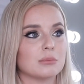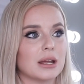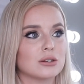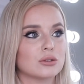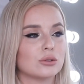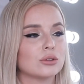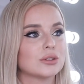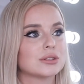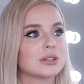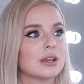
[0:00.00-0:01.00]

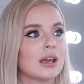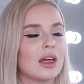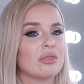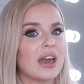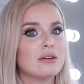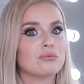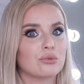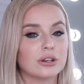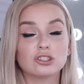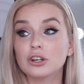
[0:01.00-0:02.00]
Dementors.
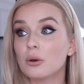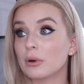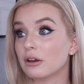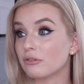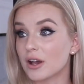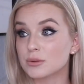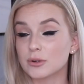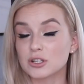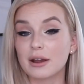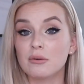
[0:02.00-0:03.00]
When I first
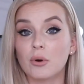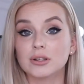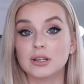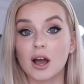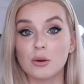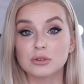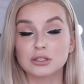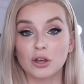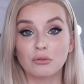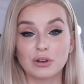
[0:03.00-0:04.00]
watched Harry Potter, I was
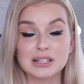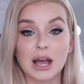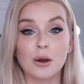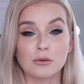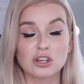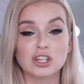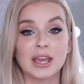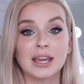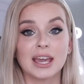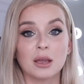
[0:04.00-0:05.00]
so freaked out, I was
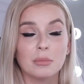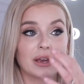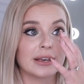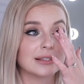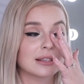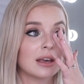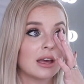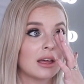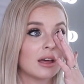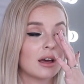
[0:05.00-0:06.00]
shaking because
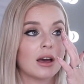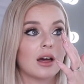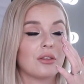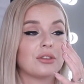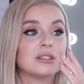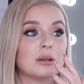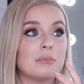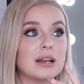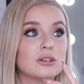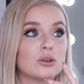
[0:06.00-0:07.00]
the
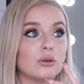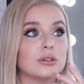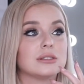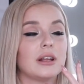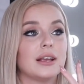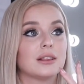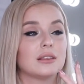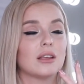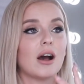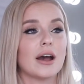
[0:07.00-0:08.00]
Dementors, like,
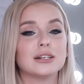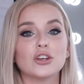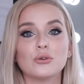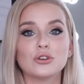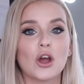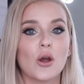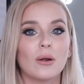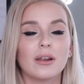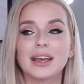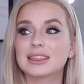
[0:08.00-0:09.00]
I don't
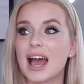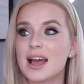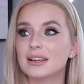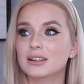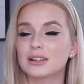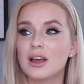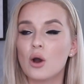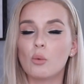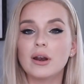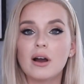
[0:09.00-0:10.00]
know, like that,
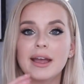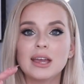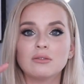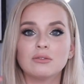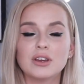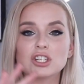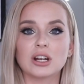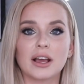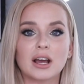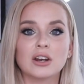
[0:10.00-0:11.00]
when I
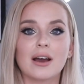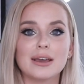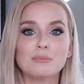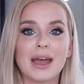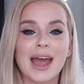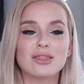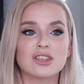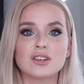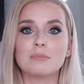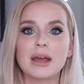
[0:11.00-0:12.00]
envision like a nightmare,
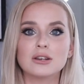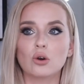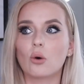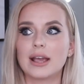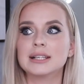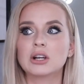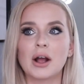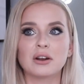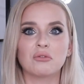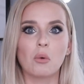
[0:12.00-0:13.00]
the Dementor is
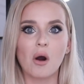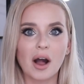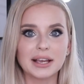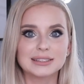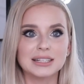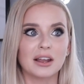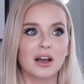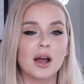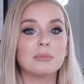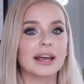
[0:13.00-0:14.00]
kind of what I see.
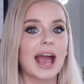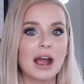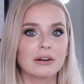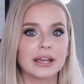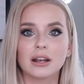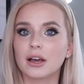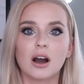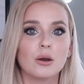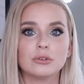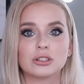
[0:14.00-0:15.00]
Like, I'm like Harry, like
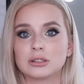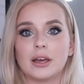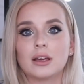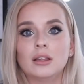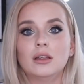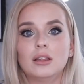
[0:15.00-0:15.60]
I was just like,